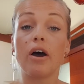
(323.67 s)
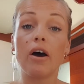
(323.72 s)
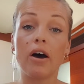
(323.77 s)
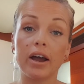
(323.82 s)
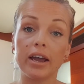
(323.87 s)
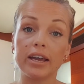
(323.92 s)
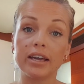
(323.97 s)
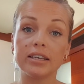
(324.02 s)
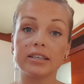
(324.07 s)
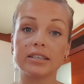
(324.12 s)

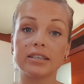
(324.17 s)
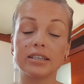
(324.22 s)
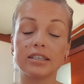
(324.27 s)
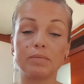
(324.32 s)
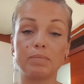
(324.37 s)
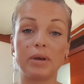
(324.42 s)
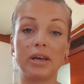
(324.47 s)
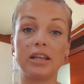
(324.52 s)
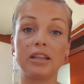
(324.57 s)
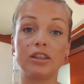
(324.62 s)
highest
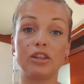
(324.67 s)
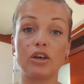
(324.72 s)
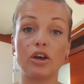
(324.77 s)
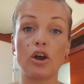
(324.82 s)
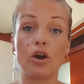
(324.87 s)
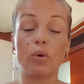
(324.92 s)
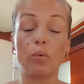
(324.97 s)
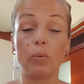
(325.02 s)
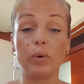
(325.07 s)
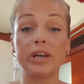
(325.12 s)
speed
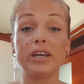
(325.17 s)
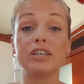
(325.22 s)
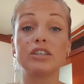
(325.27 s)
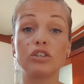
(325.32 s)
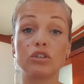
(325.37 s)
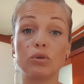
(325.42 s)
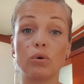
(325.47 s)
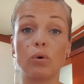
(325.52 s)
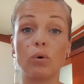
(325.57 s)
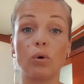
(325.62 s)
that we
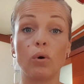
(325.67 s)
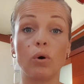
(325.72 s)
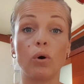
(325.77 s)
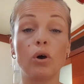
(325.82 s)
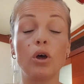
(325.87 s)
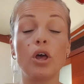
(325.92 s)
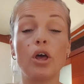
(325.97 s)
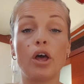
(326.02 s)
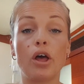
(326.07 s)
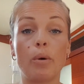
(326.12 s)

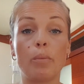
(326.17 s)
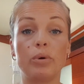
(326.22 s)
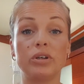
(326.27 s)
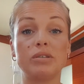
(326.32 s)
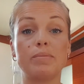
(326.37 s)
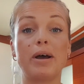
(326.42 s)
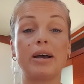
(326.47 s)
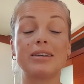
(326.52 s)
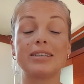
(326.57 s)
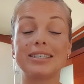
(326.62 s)
saw
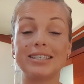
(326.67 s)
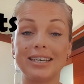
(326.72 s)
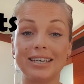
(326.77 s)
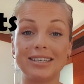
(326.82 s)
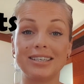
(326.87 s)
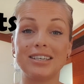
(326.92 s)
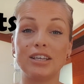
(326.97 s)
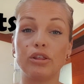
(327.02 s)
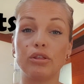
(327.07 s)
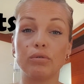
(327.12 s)
was about
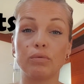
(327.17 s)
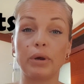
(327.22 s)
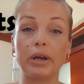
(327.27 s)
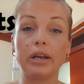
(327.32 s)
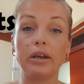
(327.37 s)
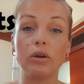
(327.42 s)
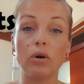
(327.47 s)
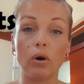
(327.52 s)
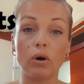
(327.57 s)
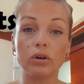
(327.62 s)

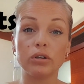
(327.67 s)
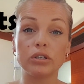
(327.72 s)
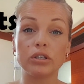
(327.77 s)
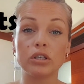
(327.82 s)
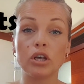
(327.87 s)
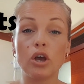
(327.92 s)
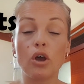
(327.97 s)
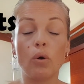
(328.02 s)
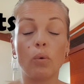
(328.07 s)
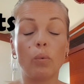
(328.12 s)
63
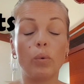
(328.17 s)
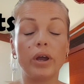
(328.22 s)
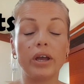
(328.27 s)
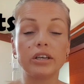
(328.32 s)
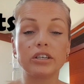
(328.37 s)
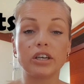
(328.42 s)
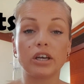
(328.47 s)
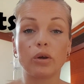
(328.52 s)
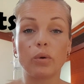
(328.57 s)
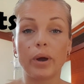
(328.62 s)
knots,
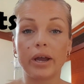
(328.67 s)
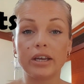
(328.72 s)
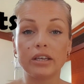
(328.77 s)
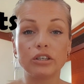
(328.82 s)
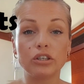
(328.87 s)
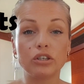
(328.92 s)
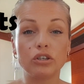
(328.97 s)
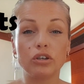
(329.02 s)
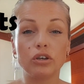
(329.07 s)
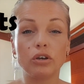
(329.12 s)
which
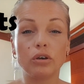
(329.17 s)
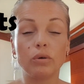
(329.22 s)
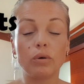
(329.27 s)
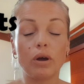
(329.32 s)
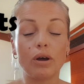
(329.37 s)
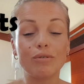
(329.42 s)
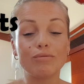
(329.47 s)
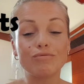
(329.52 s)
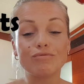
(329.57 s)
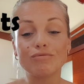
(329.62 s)
equates
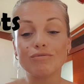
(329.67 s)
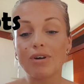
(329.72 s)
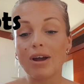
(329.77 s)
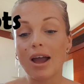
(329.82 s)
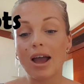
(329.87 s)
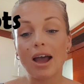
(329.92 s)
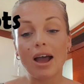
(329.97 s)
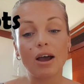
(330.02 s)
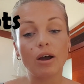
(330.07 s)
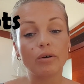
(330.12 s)
to
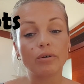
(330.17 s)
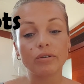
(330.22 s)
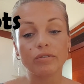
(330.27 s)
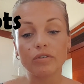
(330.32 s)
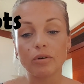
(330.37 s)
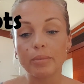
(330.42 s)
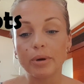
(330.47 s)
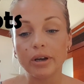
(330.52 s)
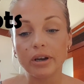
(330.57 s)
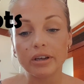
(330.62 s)
around,
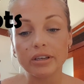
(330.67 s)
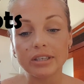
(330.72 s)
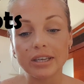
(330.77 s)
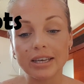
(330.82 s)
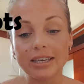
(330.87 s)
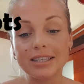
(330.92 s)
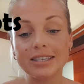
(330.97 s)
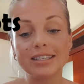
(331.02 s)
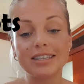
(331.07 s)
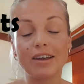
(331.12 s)
I've got my notes
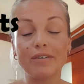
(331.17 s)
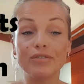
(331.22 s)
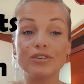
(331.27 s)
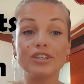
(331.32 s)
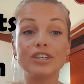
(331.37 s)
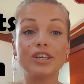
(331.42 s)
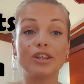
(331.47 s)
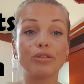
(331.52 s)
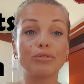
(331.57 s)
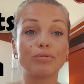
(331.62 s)
here,
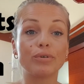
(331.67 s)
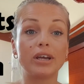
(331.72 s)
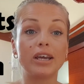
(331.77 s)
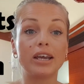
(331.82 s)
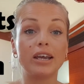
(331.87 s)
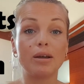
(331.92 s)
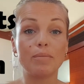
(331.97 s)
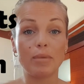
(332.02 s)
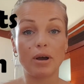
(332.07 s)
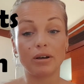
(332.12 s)

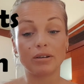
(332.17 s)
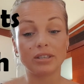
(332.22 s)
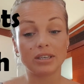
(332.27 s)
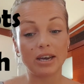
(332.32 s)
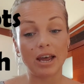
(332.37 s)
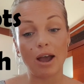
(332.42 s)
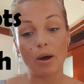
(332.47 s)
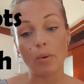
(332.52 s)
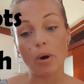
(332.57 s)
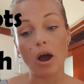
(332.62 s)
73 miles
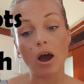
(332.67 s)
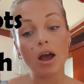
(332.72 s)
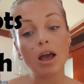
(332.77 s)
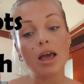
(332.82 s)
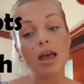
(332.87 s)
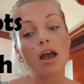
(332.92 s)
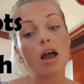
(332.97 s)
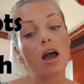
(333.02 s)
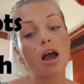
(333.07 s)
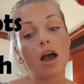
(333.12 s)
an hour
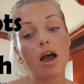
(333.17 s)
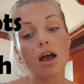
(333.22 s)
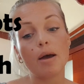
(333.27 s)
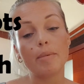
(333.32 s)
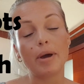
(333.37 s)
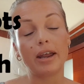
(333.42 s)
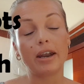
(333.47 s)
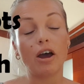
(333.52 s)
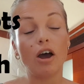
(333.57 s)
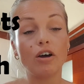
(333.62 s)

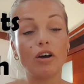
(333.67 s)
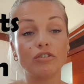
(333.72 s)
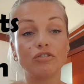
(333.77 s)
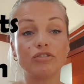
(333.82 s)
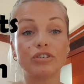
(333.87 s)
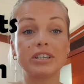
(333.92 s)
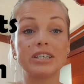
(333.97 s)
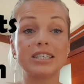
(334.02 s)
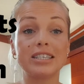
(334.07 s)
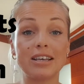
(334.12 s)
and
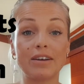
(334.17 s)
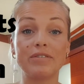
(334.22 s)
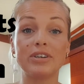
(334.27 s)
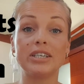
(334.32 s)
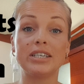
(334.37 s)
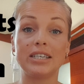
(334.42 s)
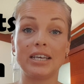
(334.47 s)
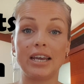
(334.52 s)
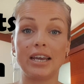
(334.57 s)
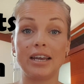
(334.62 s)

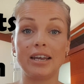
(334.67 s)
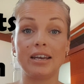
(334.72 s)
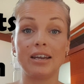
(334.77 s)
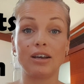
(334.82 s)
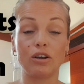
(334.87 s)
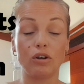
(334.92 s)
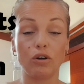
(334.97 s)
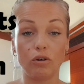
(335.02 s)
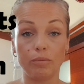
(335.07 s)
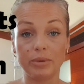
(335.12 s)
117
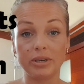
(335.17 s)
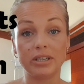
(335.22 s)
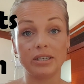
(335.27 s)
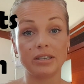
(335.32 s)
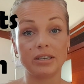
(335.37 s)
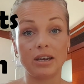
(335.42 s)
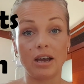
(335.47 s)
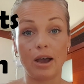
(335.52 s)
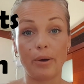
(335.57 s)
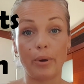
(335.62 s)

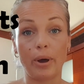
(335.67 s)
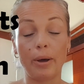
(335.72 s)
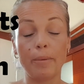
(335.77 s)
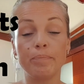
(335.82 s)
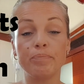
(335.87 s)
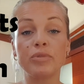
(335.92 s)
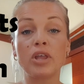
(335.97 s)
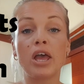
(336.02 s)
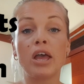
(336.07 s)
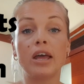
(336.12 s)
kilometers an hour.
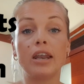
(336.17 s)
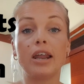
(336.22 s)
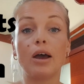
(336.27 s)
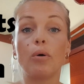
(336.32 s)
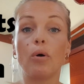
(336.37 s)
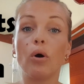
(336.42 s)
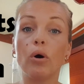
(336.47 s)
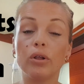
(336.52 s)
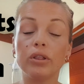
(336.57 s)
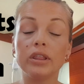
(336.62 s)

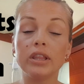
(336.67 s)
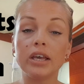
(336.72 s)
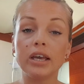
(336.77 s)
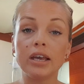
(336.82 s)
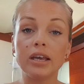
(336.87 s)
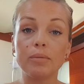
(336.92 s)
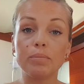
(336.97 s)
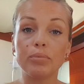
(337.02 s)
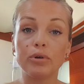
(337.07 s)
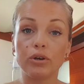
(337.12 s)
Now on
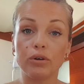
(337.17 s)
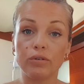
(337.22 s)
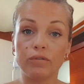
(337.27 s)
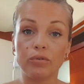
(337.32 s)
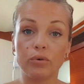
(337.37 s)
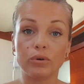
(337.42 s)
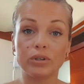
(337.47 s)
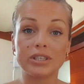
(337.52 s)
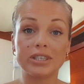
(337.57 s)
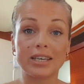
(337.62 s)
the
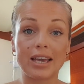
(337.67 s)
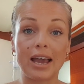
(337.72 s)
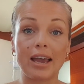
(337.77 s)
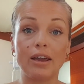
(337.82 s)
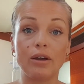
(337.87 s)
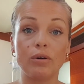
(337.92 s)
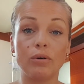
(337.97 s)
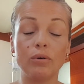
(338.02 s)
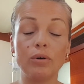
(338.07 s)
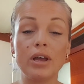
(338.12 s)
Beaufort
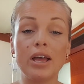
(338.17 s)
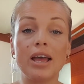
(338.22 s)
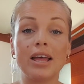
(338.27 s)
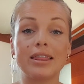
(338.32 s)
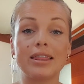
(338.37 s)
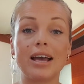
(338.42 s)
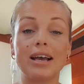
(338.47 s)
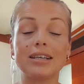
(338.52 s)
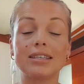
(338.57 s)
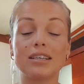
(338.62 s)
scale,
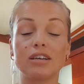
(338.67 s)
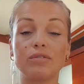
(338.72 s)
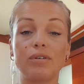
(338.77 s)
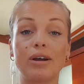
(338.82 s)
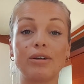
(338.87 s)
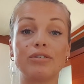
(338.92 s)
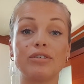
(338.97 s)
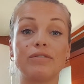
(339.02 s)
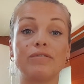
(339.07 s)
that's around a